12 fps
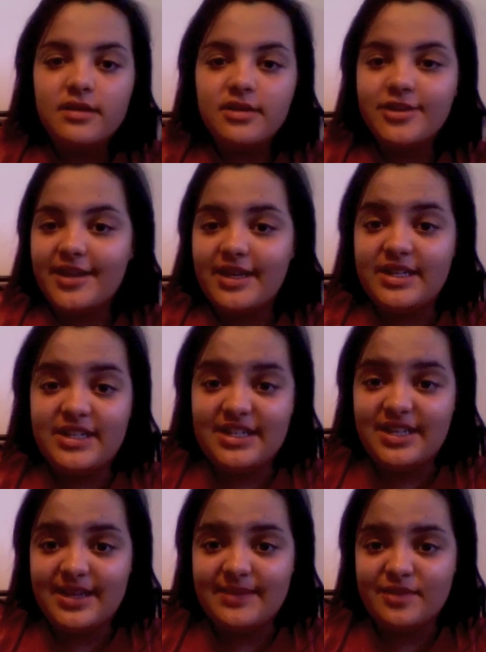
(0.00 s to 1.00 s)
So I just
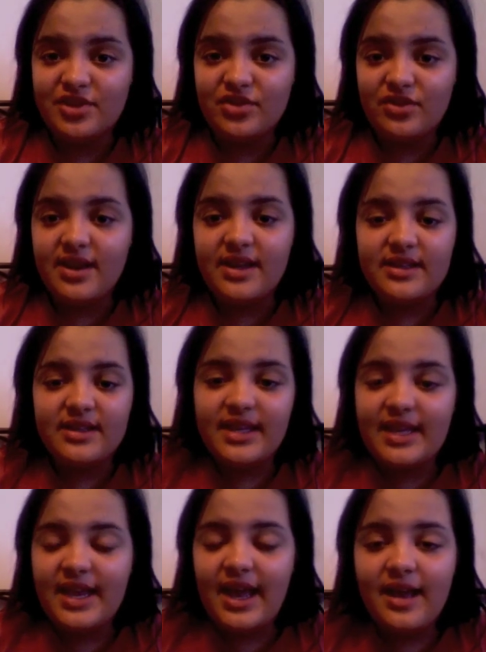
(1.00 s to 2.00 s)
sit up straight. It's
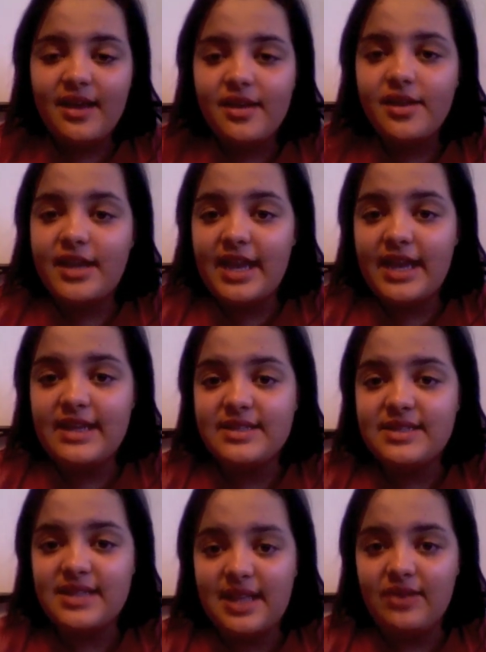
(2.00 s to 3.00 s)
like, yeah, you can't
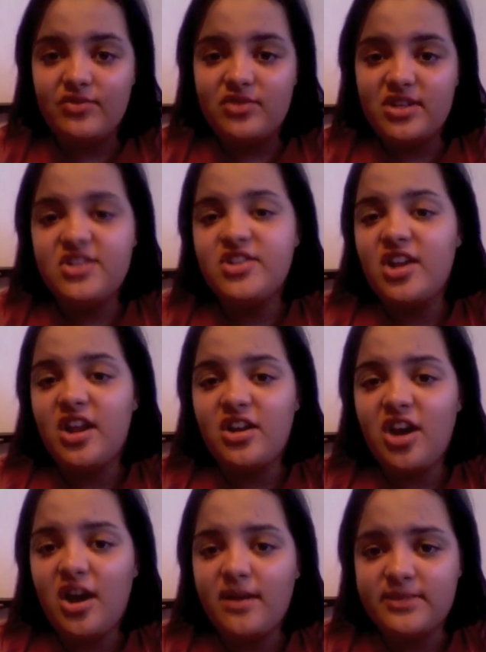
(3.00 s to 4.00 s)
slump. Just not an
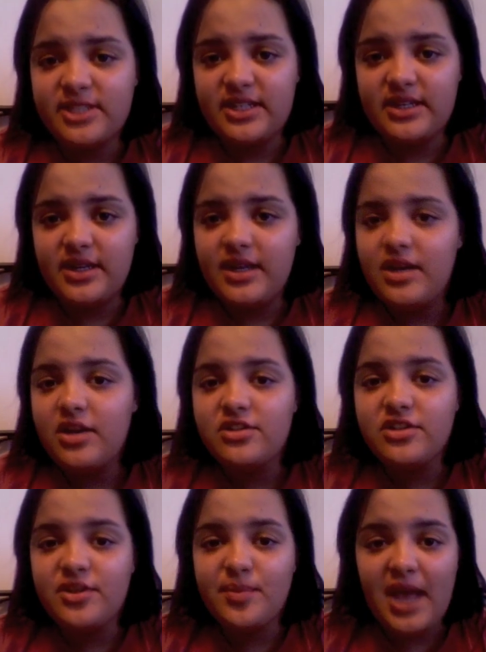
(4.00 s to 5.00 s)
option. It
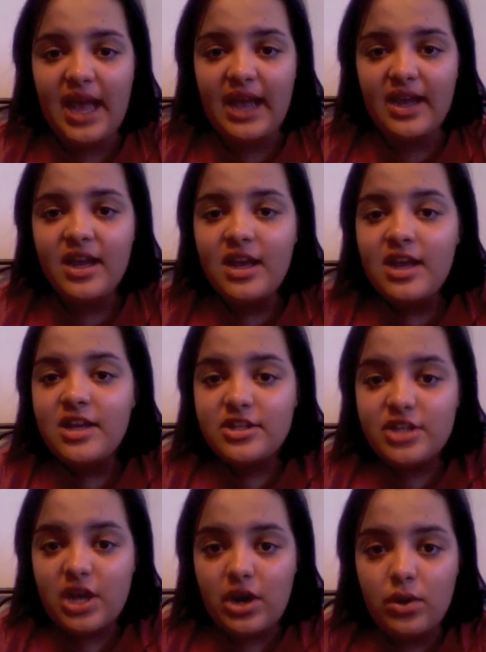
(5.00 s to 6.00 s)
hurts your back.
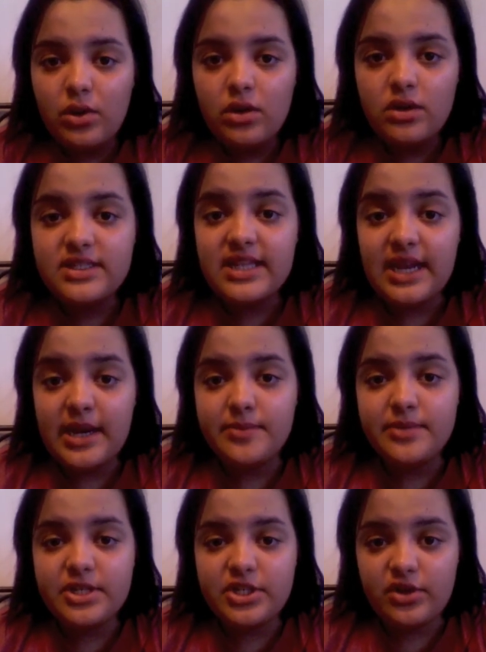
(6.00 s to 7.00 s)
So, sit
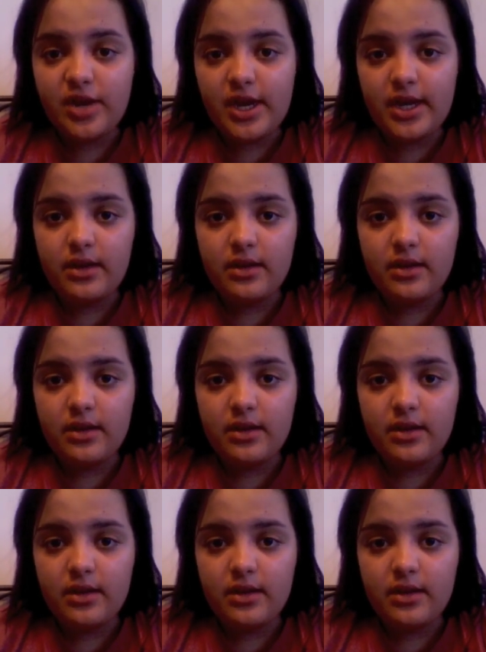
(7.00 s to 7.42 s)
up straight.